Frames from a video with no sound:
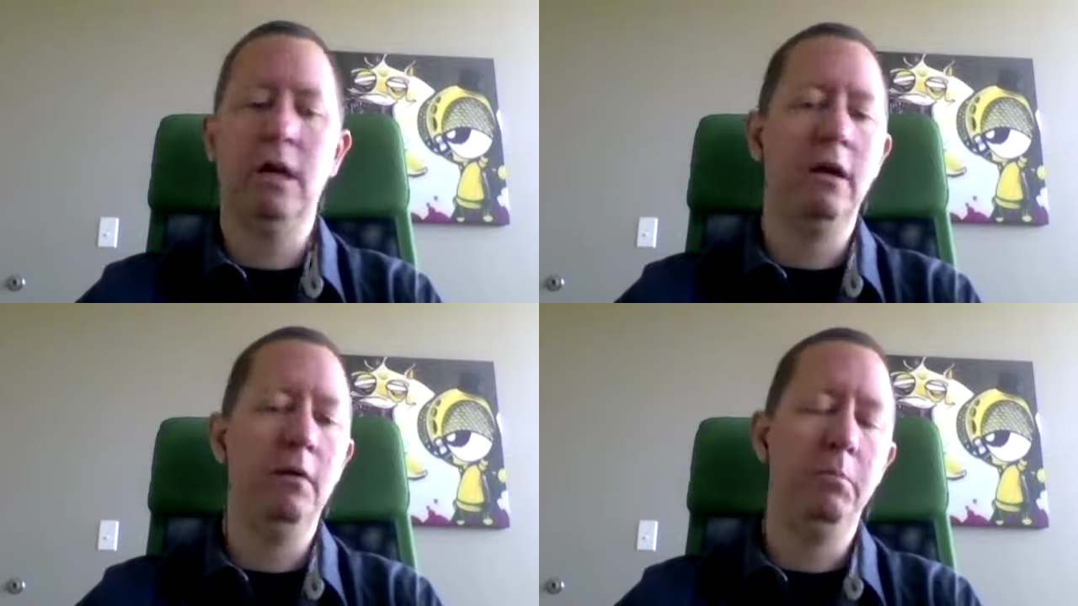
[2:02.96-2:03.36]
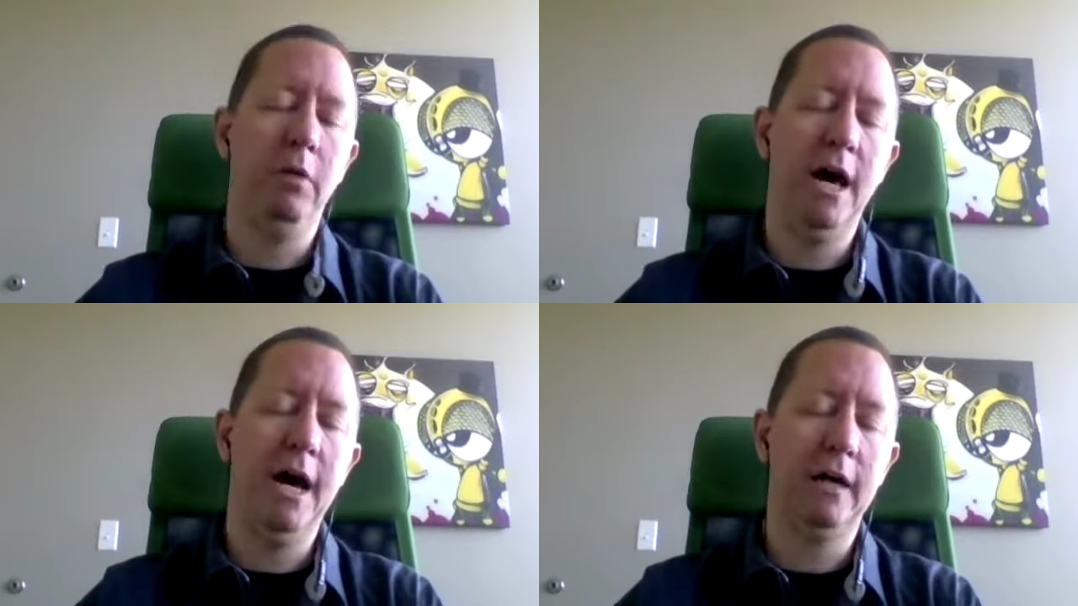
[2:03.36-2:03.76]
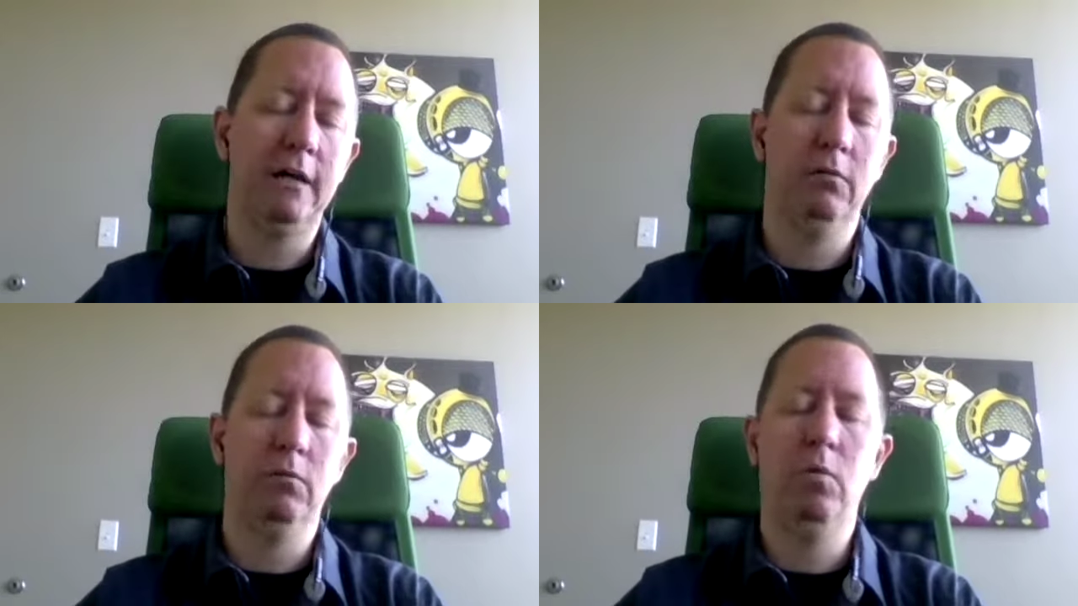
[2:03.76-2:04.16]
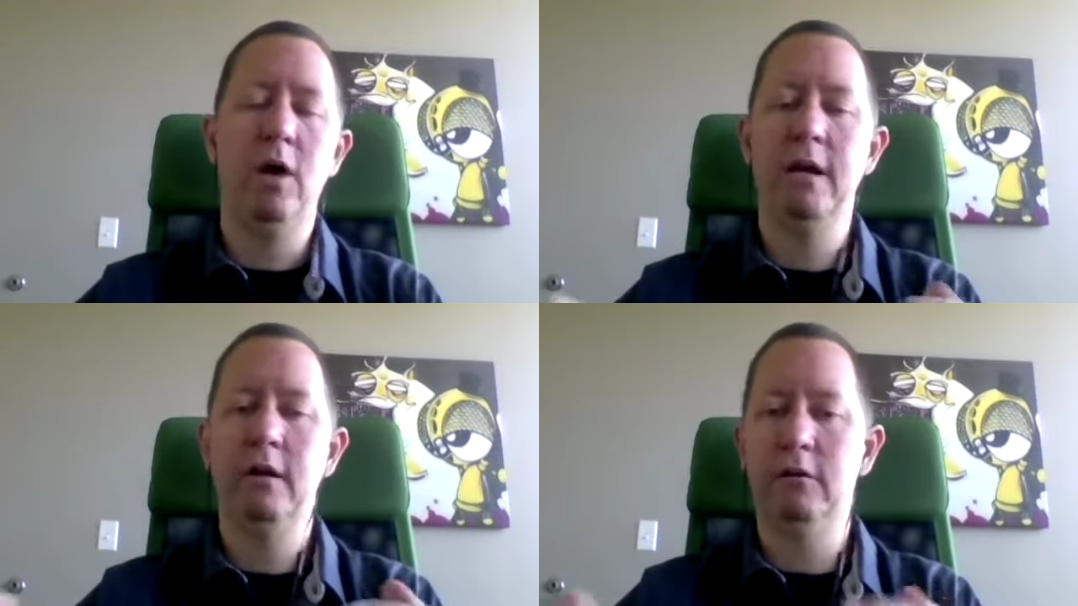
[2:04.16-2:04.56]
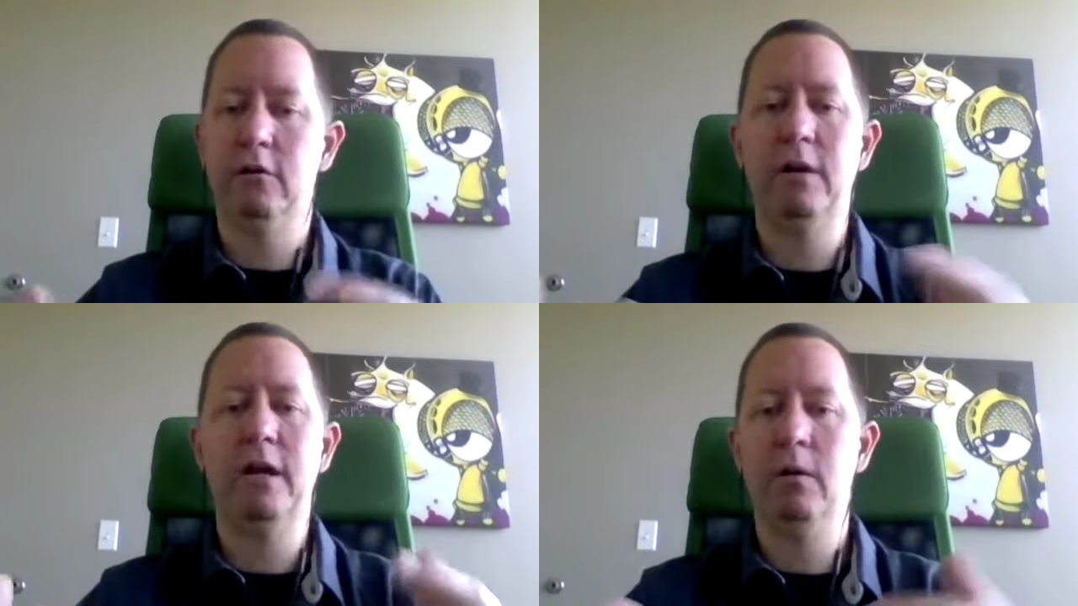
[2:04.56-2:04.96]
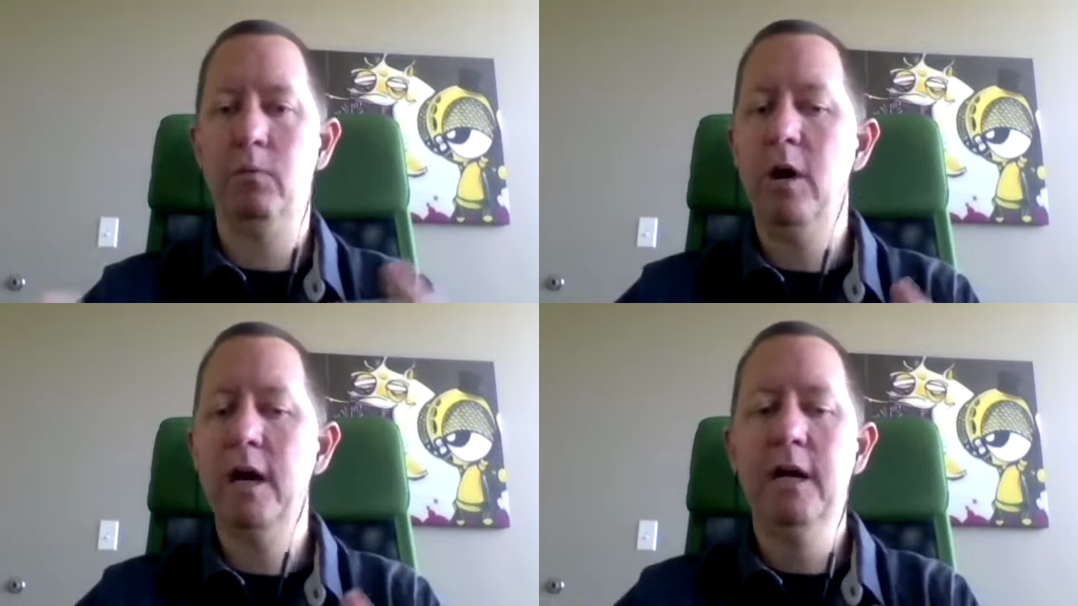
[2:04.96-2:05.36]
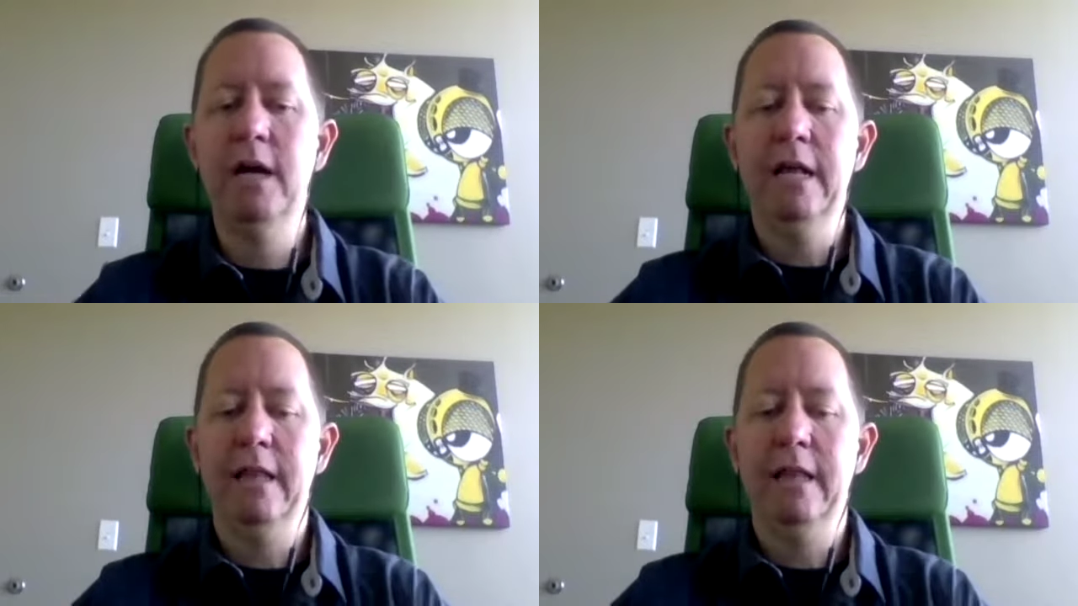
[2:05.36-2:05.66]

on black or white on green on white?